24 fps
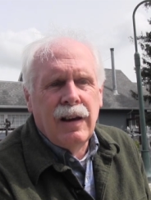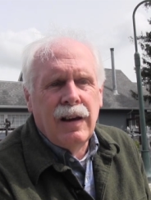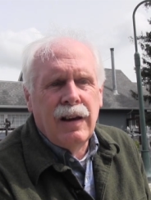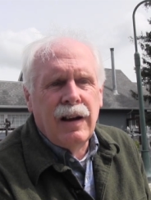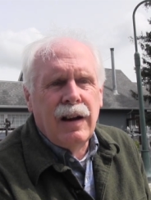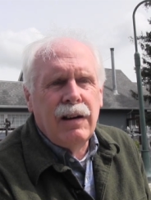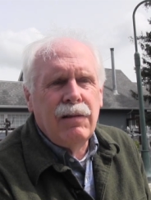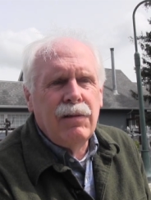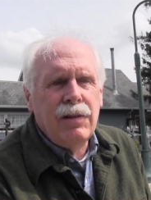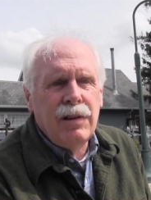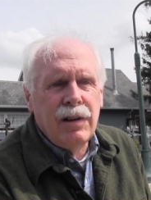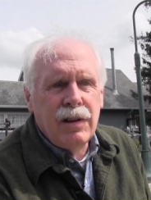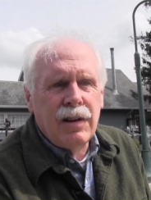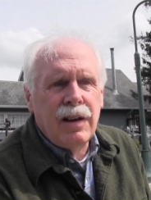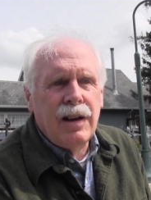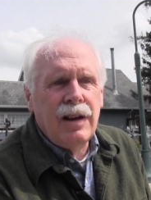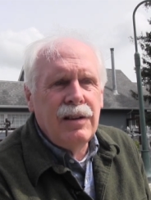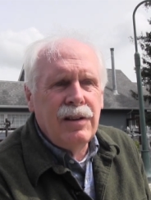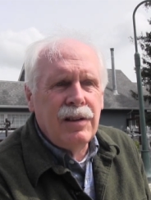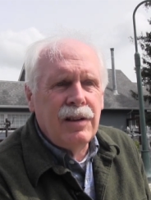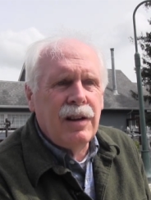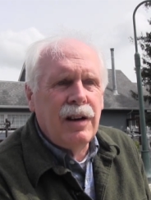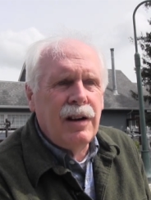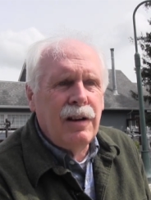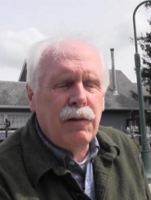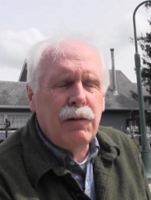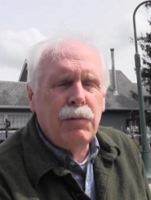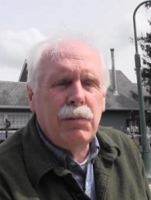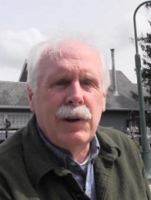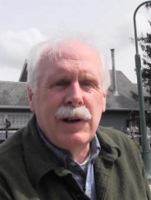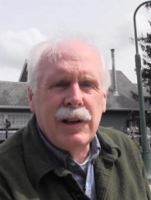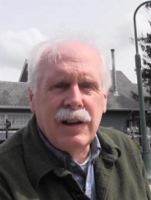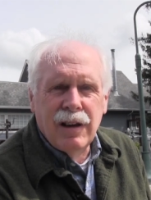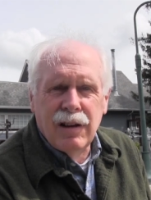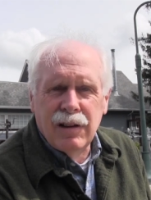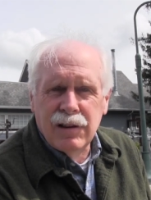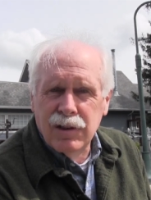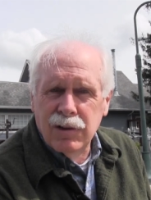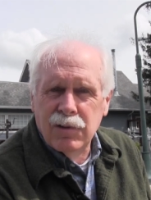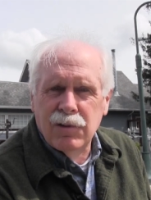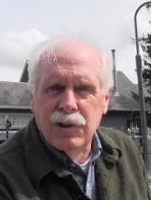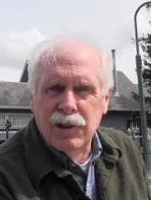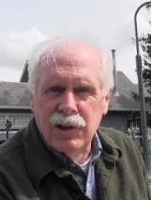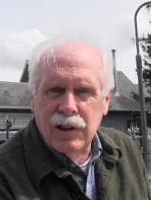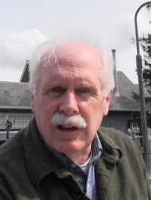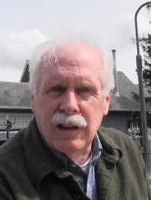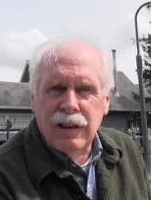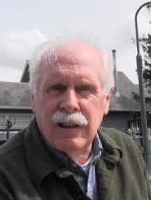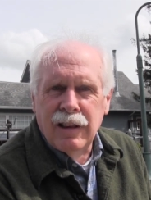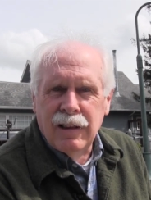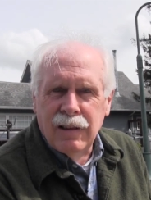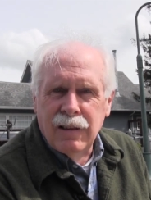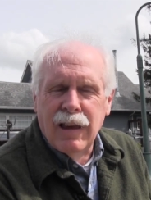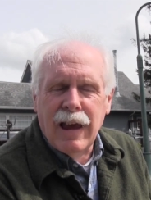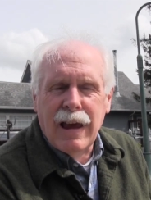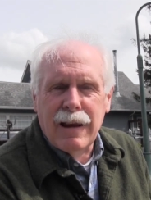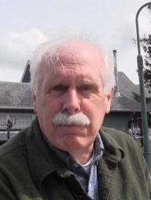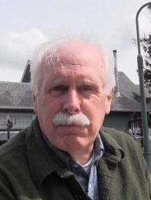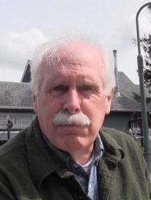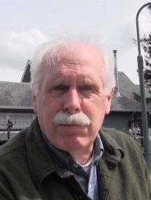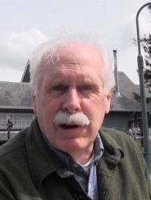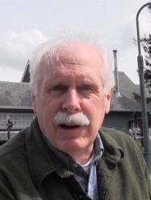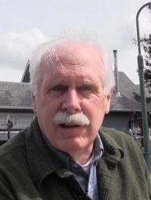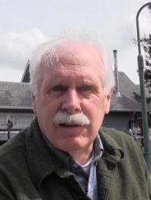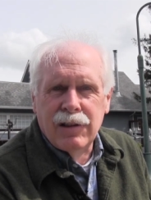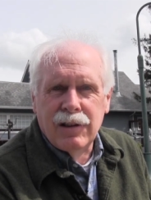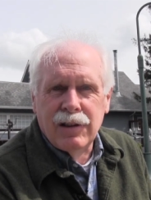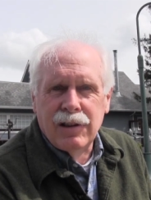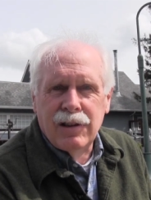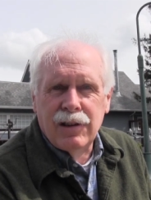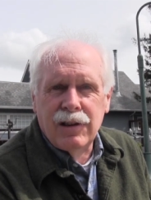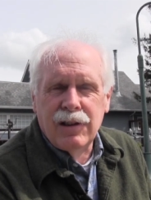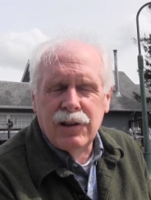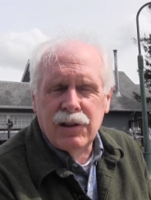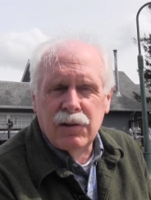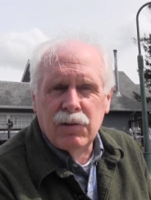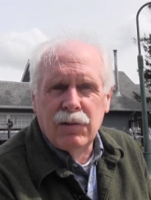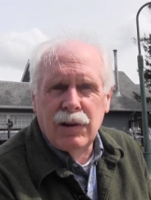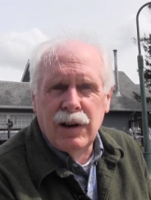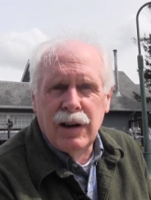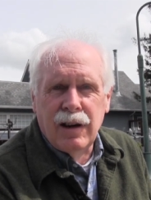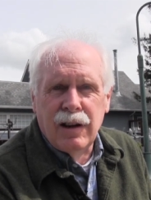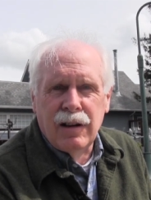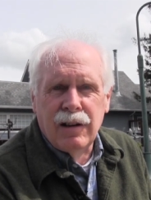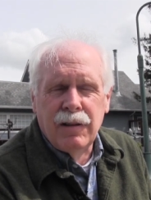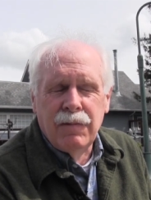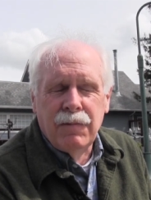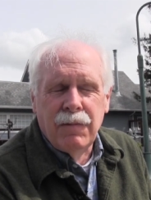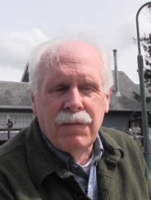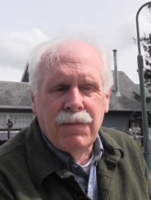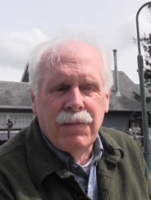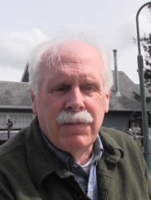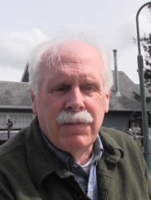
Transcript: And I realized that everybody else was in that presence as well.